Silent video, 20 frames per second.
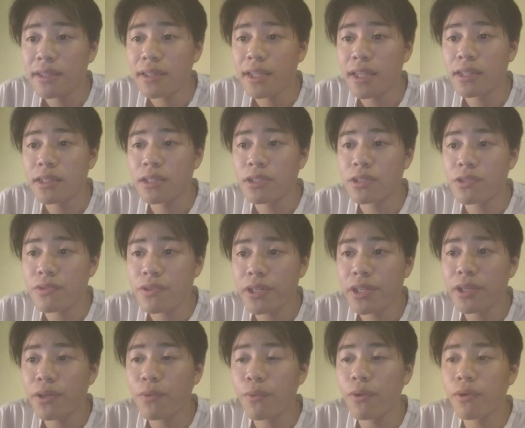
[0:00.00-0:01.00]
then the
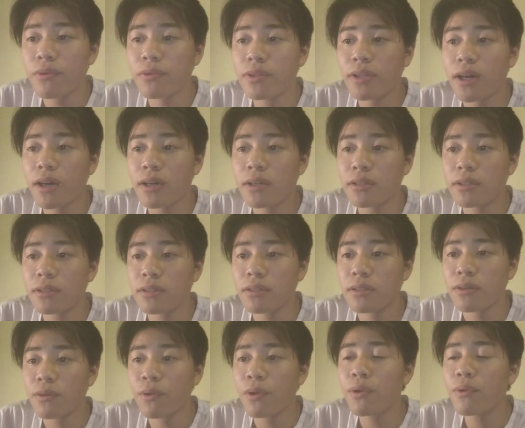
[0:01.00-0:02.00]
string will
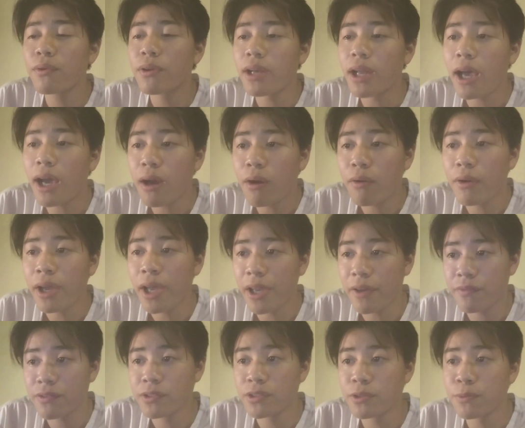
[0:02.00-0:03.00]
now
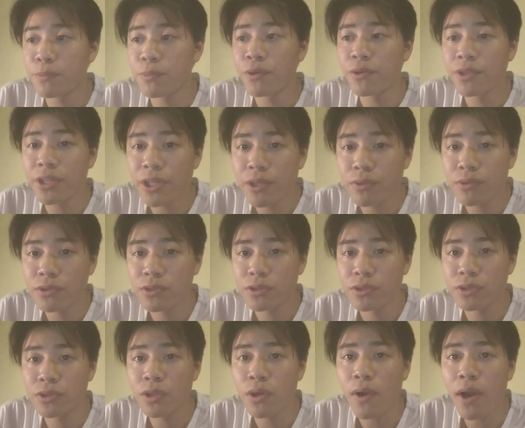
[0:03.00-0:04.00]
have to produce
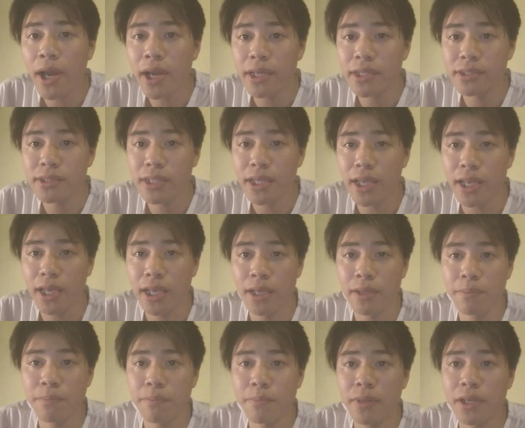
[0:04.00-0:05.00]
twice
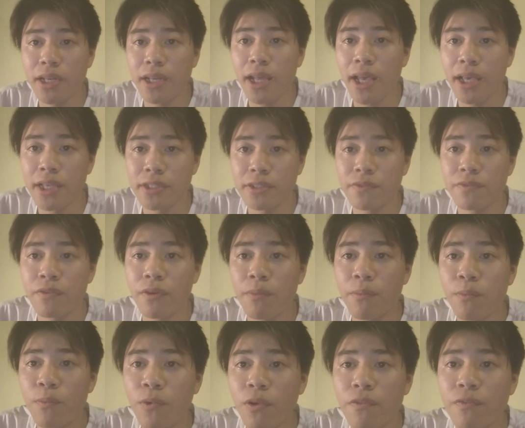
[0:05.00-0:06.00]
as much as
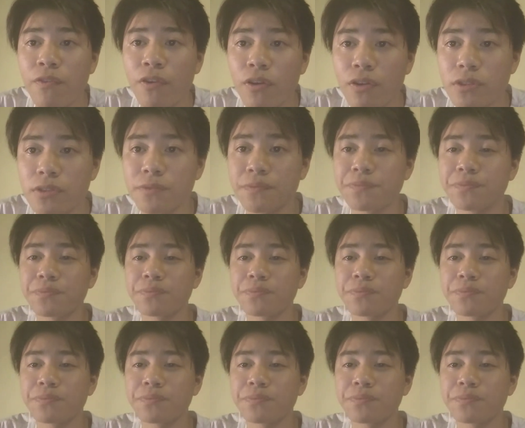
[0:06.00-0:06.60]
forward force.